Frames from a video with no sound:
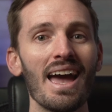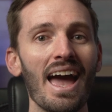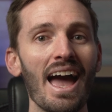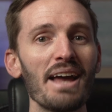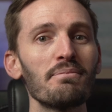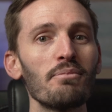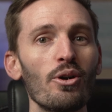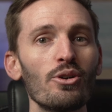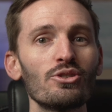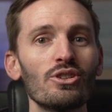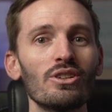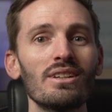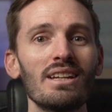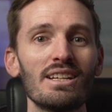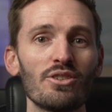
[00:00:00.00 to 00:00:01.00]

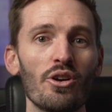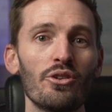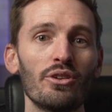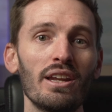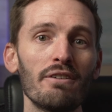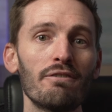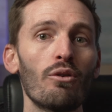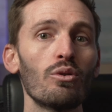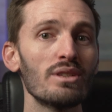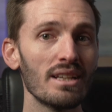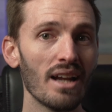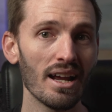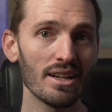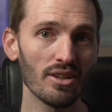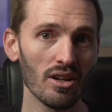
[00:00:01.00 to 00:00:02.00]
AddMotion is only
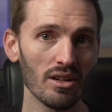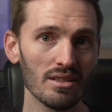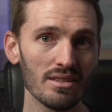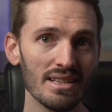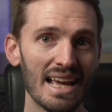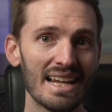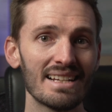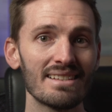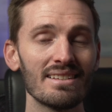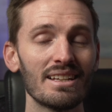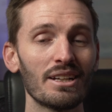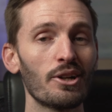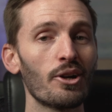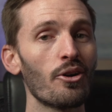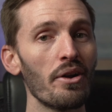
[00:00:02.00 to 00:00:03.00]
$49 and it's an
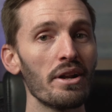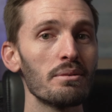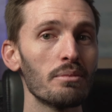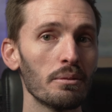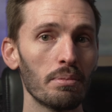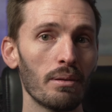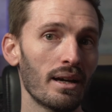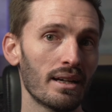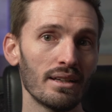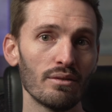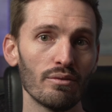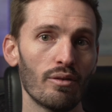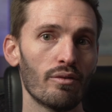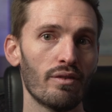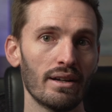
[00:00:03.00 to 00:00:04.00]
incredible
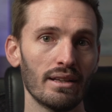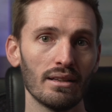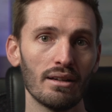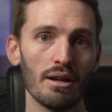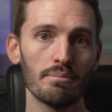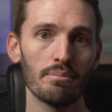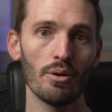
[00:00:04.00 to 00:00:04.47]
plugin for Final Cut